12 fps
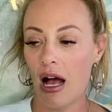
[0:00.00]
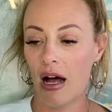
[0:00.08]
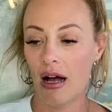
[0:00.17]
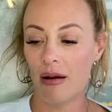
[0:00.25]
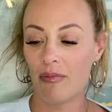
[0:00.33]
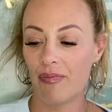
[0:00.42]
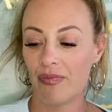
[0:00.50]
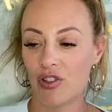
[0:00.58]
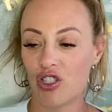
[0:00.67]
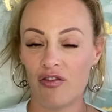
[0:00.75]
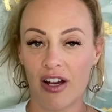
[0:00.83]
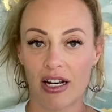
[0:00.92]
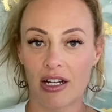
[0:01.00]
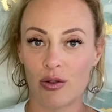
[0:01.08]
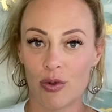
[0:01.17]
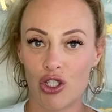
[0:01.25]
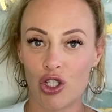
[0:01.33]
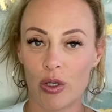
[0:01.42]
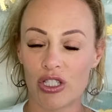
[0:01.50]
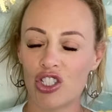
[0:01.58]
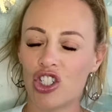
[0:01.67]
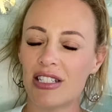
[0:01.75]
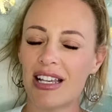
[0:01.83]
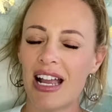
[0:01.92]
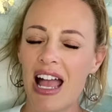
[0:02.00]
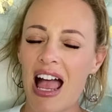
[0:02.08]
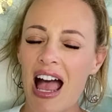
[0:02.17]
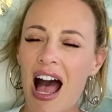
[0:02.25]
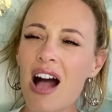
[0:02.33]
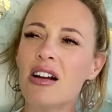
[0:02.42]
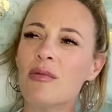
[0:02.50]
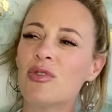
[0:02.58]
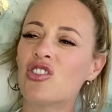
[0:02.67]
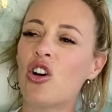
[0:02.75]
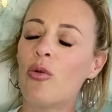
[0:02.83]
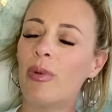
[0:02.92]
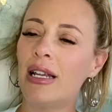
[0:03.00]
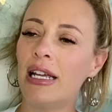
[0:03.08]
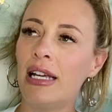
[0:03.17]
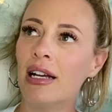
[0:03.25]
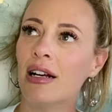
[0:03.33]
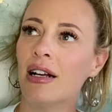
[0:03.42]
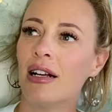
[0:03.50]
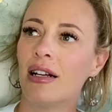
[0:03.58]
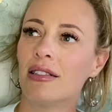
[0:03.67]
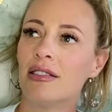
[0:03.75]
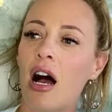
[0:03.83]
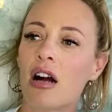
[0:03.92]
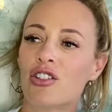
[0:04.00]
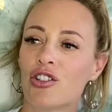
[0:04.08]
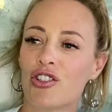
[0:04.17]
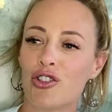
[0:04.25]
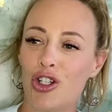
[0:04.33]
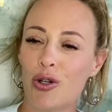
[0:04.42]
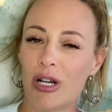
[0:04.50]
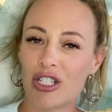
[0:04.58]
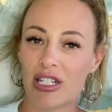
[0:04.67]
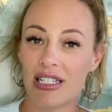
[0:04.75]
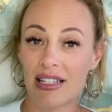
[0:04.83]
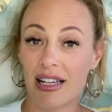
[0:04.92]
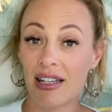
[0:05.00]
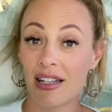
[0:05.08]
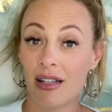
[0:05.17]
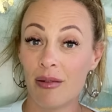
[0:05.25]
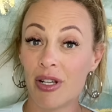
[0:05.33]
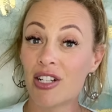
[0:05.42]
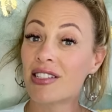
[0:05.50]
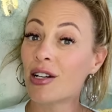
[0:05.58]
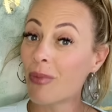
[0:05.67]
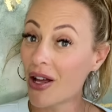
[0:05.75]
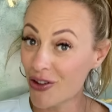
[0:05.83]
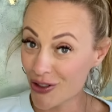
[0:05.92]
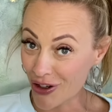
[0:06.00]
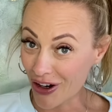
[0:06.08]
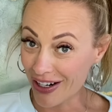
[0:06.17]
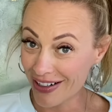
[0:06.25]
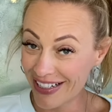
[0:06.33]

Um, she found out he was Jewish and she's like, how come so many doctors are Jewish? And he's like, because their mothers are.